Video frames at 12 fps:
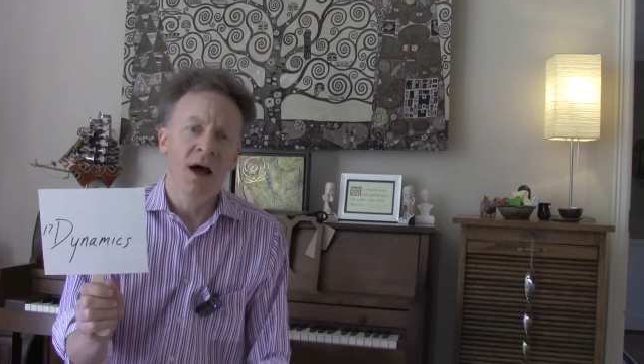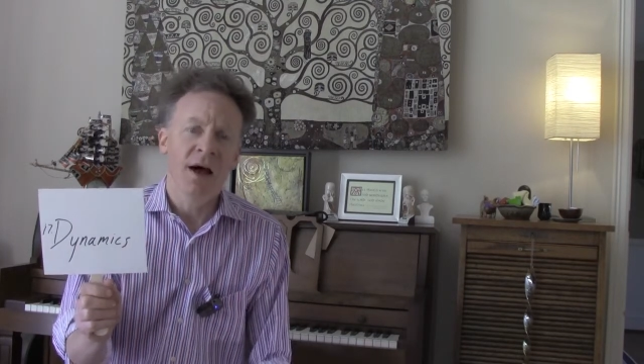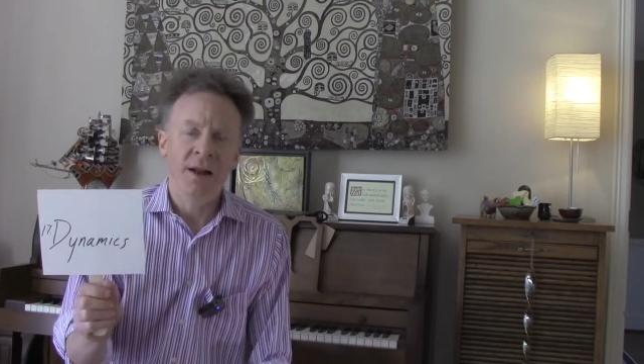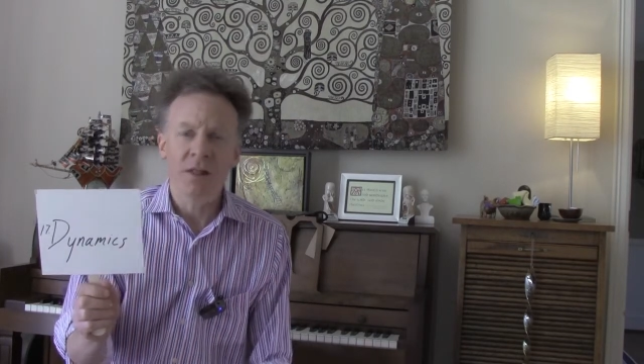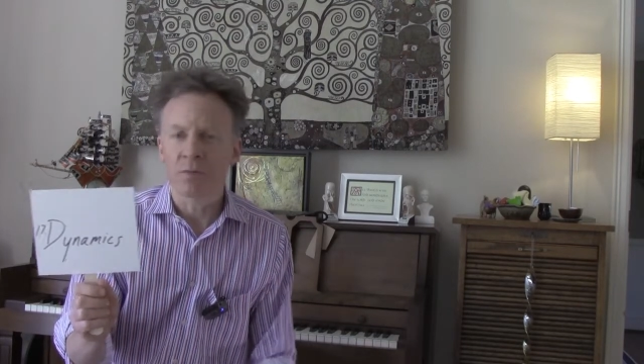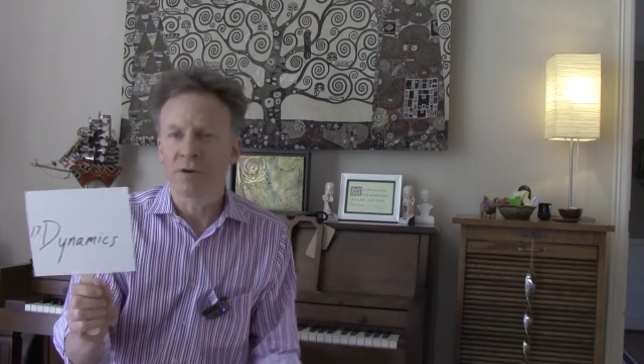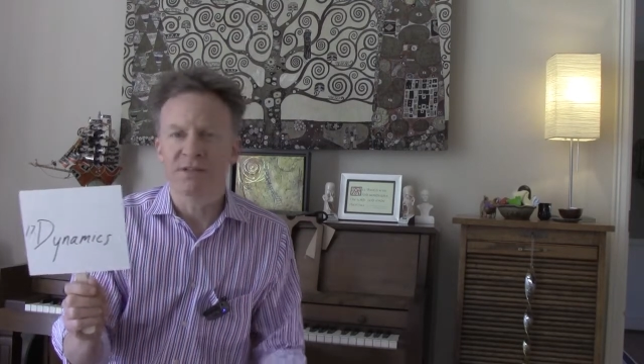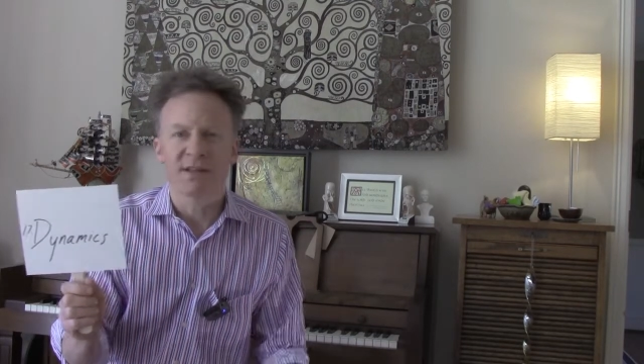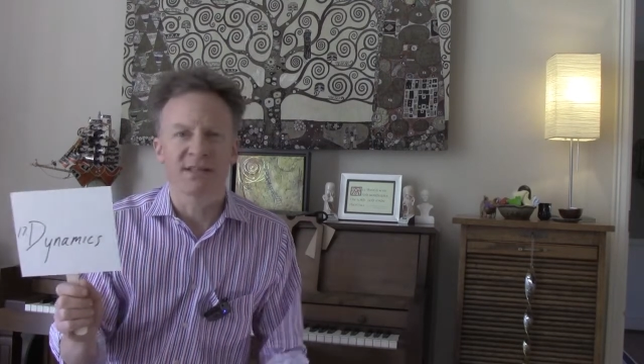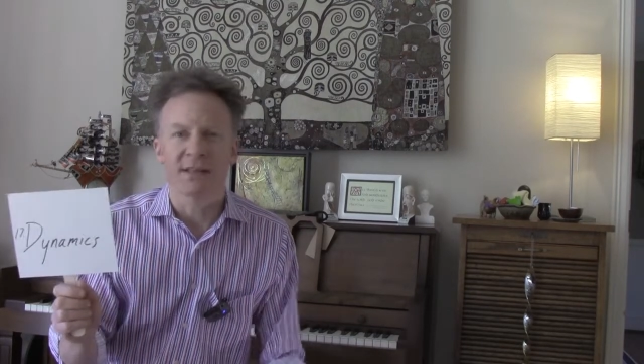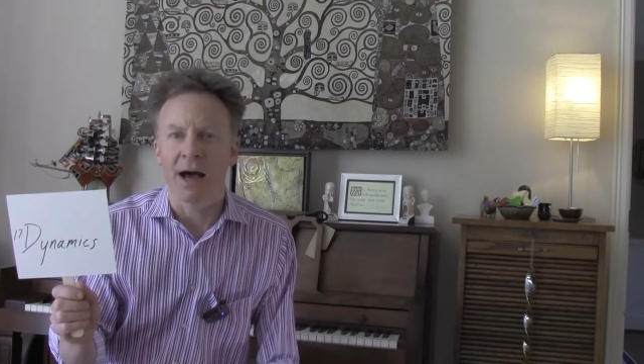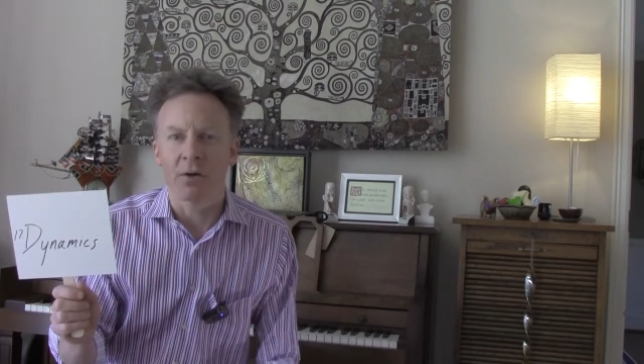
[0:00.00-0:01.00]
In other words,
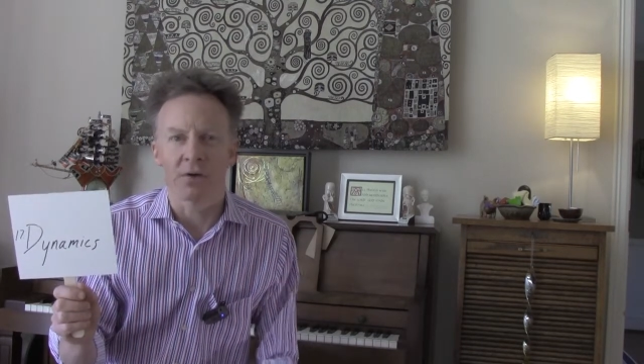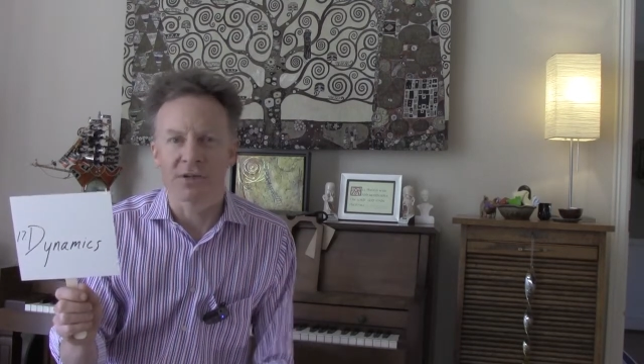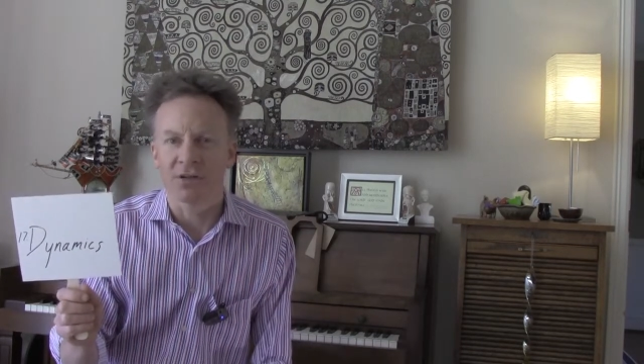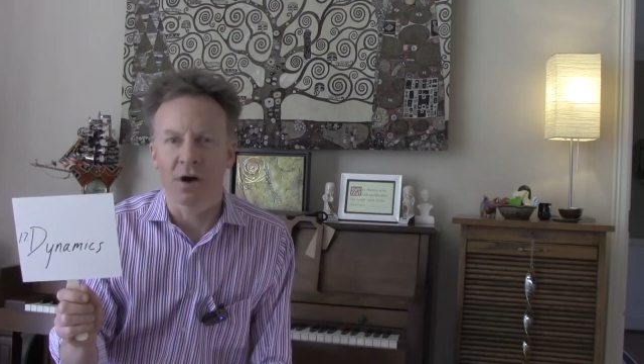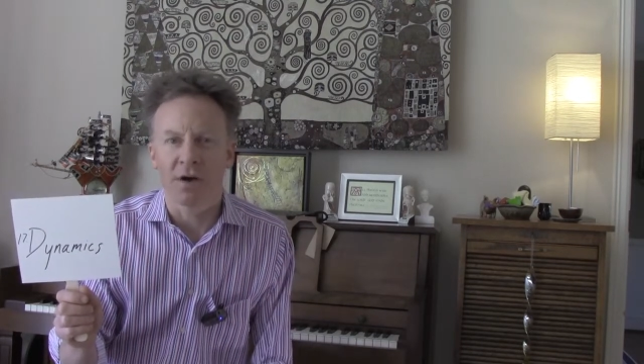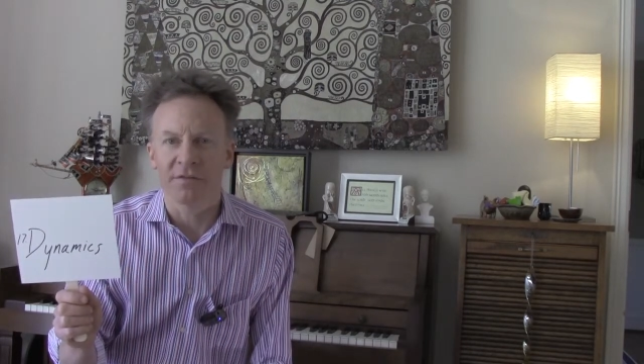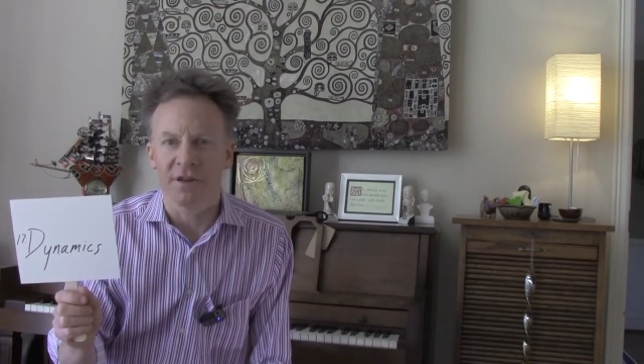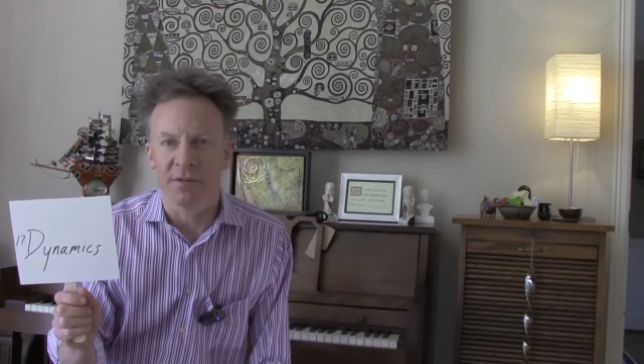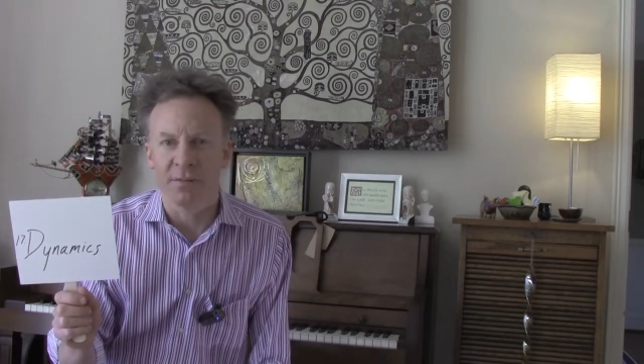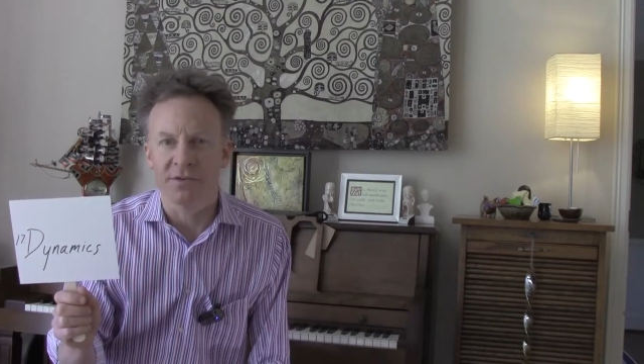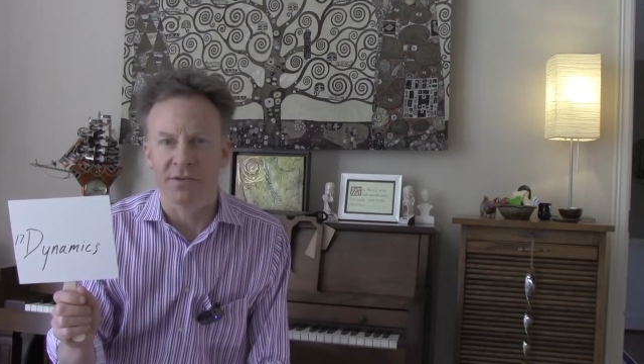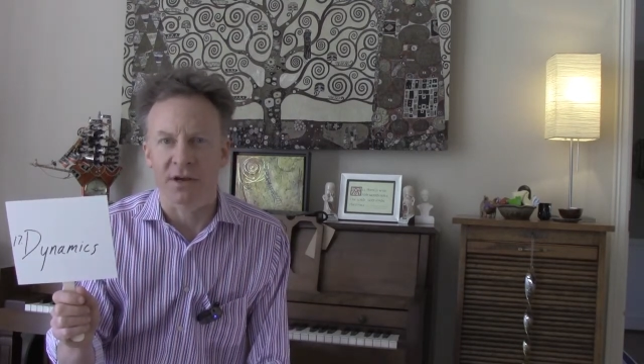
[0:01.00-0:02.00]
it's loud or soft
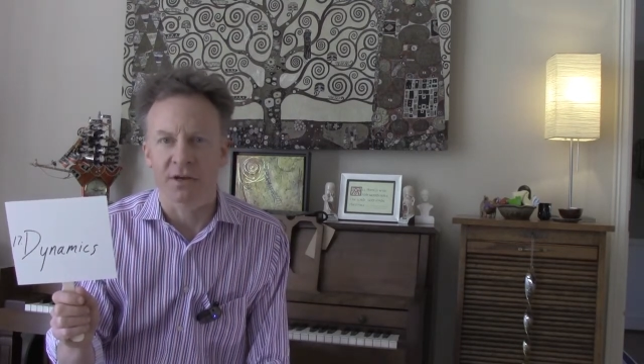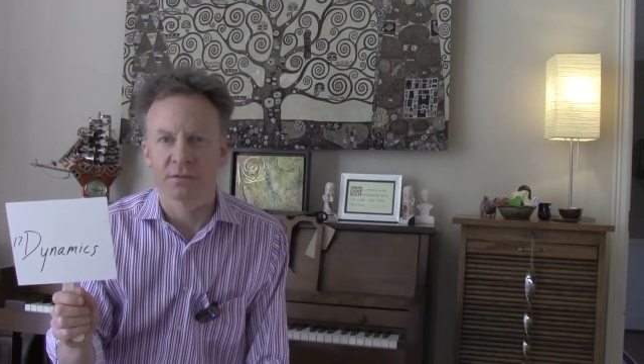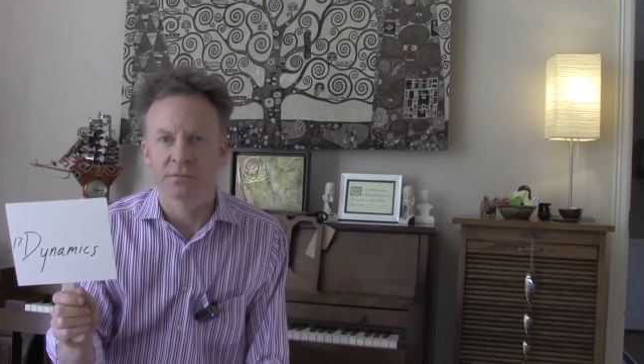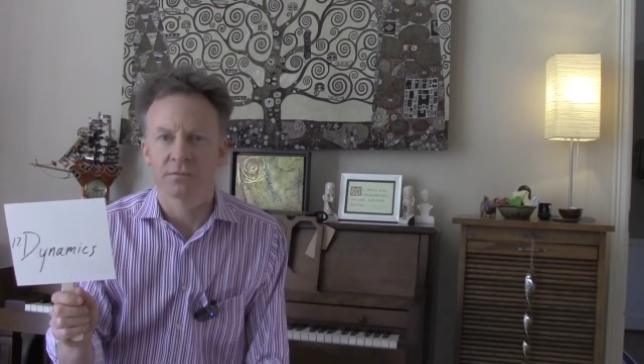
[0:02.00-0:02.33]
in music.